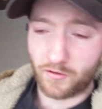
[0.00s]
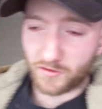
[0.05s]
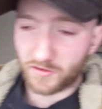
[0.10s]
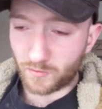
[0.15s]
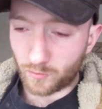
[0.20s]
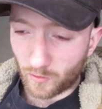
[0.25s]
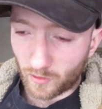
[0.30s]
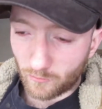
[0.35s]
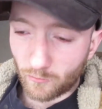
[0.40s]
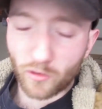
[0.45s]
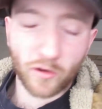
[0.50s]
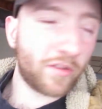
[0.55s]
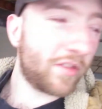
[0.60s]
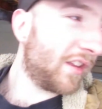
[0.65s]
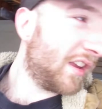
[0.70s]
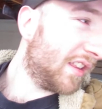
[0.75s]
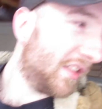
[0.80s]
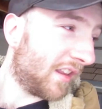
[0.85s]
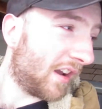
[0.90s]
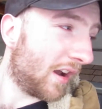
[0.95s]
is one more
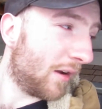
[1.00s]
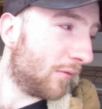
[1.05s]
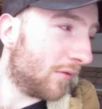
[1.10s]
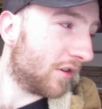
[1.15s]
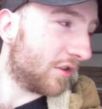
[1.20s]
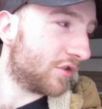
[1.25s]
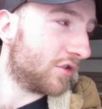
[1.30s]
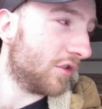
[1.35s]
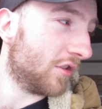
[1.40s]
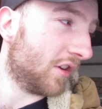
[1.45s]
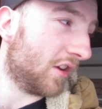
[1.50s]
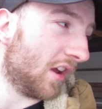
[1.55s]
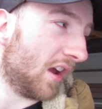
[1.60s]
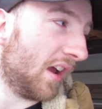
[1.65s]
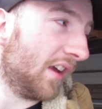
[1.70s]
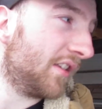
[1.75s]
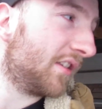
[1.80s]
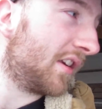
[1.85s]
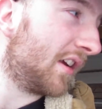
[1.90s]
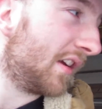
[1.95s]
thing that I want to show you
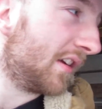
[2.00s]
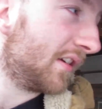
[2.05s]
guys.